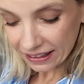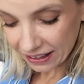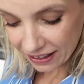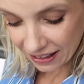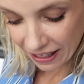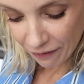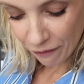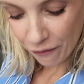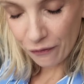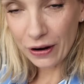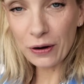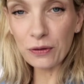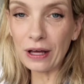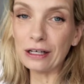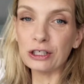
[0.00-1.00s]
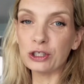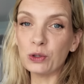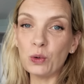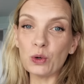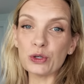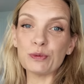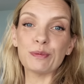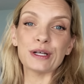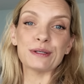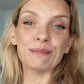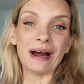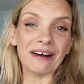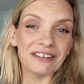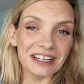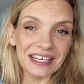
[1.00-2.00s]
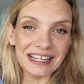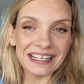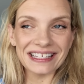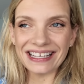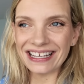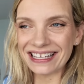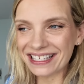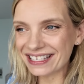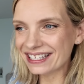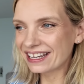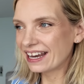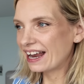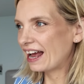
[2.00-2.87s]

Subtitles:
doesn't even feel that short, but apparently it is